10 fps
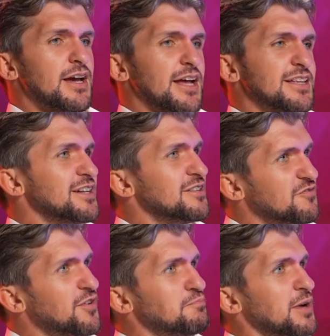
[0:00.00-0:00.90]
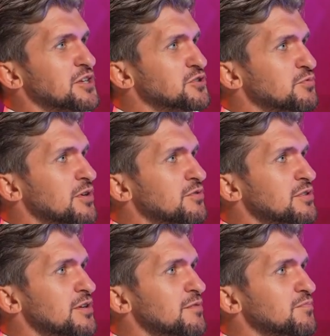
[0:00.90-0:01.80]
And then in the fund manager
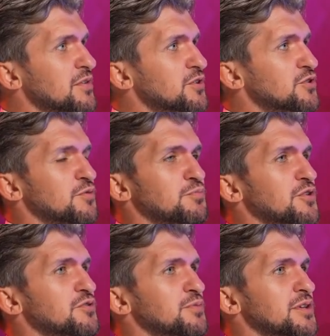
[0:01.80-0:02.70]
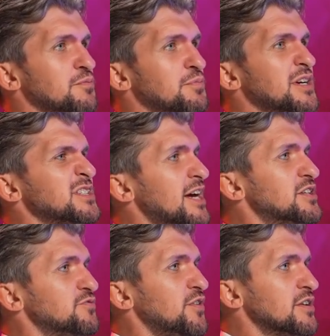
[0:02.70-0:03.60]
world, you could both be the biggest
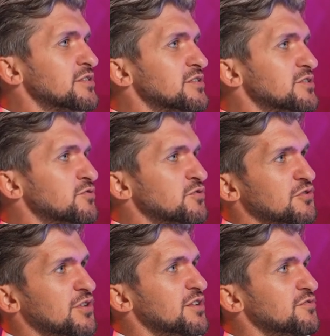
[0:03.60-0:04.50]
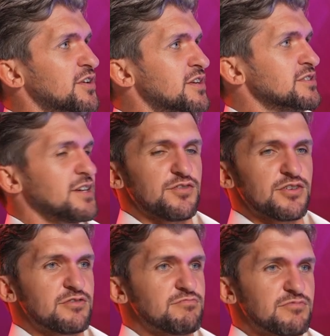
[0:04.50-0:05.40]
hedge funds or the credit funds, have a
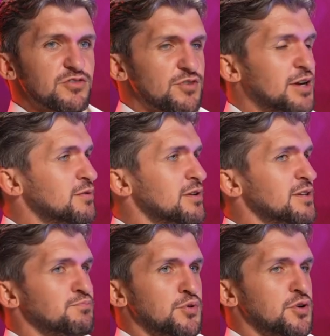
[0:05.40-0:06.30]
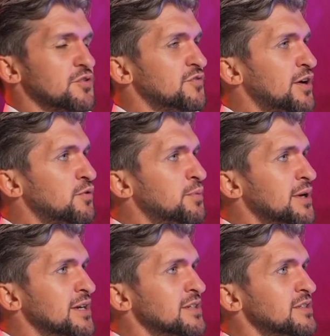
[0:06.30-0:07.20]
great book of
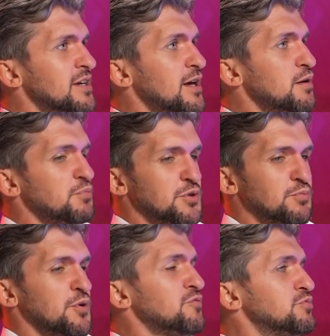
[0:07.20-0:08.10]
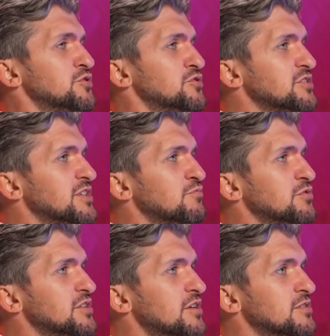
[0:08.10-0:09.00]
LPs, but you both produce the same
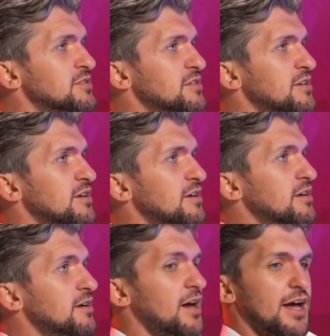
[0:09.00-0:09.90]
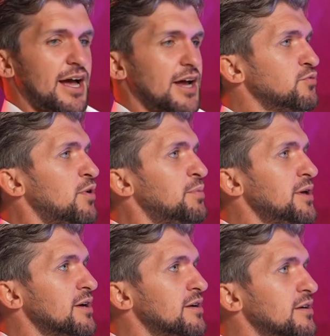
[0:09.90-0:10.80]
returns. How do I
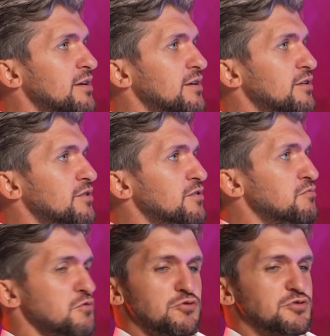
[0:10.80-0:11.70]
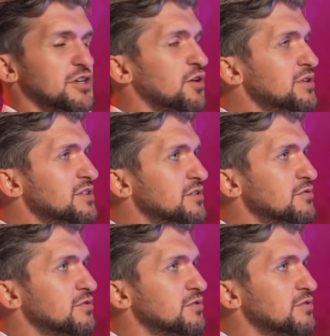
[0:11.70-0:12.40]
pick who to go into?